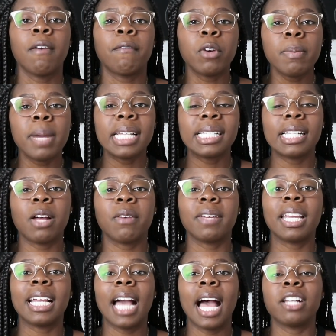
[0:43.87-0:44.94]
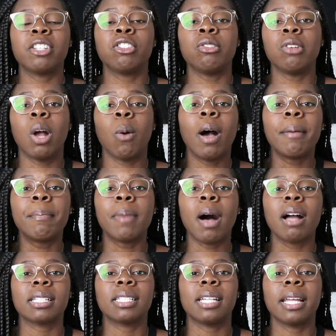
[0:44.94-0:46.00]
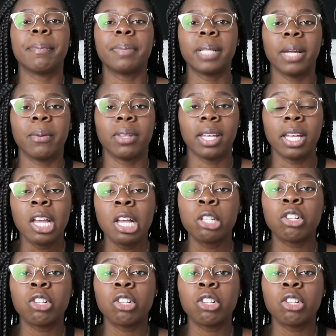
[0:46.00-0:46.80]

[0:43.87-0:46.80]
for myself and got to you know unbox it and play with it.